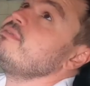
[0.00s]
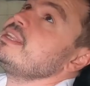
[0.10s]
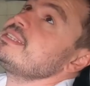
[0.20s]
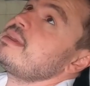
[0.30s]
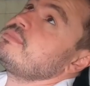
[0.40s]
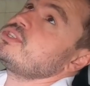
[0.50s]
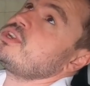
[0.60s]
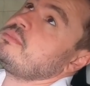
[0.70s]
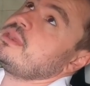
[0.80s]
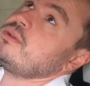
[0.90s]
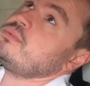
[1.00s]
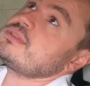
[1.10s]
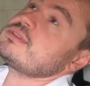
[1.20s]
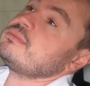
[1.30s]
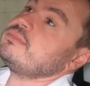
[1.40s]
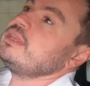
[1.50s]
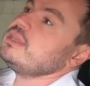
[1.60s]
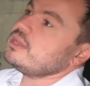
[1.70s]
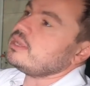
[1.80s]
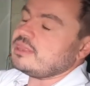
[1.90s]
vents up the top here with some
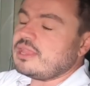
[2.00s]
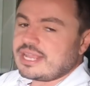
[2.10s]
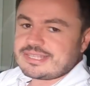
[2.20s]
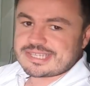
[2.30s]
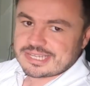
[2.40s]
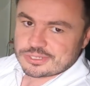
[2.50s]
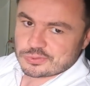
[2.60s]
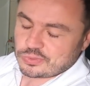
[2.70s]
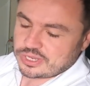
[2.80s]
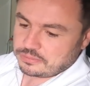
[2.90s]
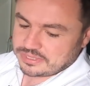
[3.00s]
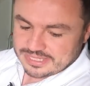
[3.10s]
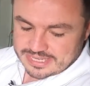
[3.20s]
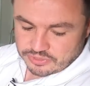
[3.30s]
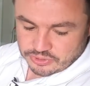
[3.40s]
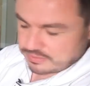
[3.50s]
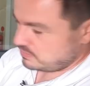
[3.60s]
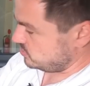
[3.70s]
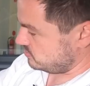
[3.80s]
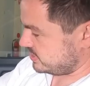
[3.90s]
lights as well. But let's have a look at the
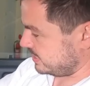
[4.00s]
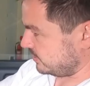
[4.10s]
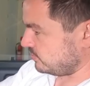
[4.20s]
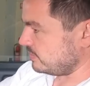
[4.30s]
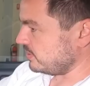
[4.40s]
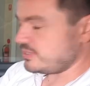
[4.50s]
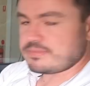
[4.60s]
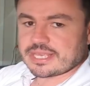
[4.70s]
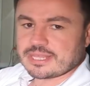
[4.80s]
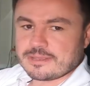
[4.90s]
boot. We'll see how much room there is back